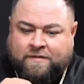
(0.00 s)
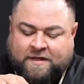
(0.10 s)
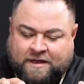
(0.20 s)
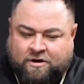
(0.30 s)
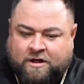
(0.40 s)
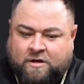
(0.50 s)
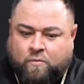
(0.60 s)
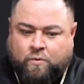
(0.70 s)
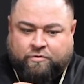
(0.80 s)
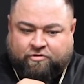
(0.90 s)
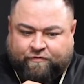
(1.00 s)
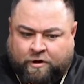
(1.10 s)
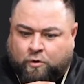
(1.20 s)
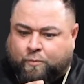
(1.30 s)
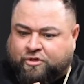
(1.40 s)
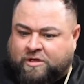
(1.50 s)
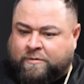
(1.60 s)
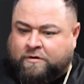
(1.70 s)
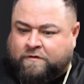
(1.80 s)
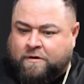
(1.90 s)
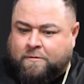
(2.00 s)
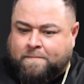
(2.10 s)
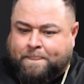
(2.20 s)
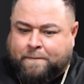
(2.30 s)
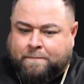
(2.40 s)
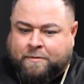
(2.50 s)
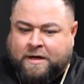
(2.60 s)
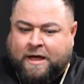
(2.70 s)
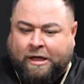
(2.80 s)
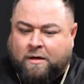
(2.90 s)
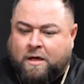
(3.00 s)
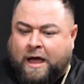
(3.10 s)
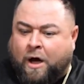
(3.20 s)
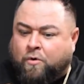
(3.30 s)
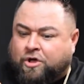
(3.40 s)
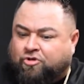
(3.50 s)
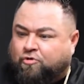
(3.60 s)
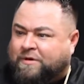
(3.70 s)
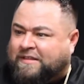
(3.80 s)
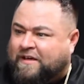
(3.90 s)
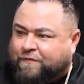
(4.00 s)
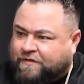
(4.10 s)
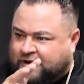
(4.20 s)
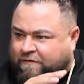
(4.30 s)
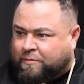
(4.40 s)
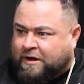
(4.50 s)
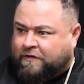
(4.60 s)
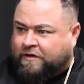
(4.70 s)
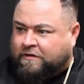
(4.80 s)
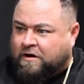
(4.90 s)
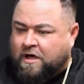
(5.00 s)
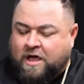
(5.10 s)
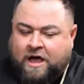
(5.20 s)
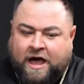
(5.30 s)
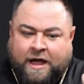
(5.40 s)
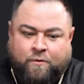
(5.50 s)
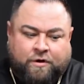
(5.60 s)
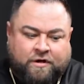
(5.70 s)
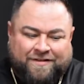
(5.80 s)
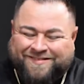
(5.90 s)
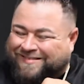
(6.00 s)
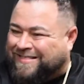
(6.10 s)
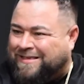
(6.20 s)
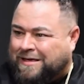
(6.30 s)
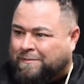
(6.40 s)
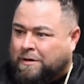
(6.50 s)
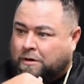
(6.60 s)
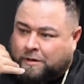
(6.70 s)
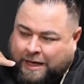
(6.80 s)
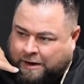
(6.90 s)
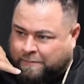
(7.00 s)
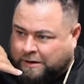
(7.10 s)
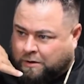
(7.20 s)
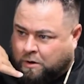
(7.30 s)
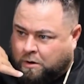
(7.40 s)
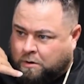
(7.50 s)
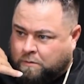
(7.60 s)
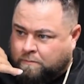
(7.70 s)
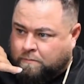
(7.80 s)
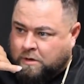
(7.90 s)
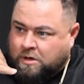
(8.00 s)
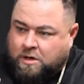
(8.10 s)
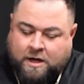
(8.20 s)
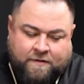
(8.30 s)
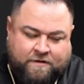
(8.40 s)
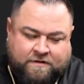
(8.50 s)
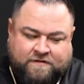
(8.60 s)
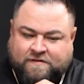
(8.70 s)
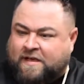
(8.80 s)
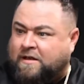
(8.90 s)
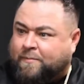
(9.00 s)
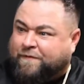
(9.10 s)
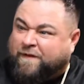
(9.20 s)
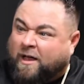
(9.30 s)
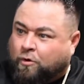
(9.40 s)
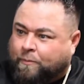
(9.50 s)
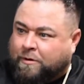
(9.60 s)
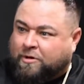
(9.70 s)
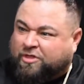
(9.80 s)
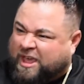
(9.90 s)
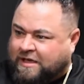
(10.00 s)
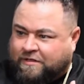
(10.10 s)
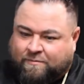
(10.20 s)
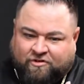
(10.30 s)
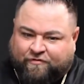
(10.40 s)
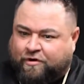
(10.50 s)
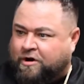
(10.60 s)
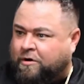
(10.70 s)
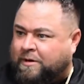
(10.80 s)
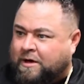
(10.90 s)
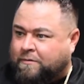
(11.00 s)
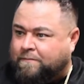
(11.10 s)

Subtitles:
the internet, we would just follow up with emails. But how could you be different than everybody else out there? I would send the email and make a call, and then send up a follow-up email thanking them just for hearing me out.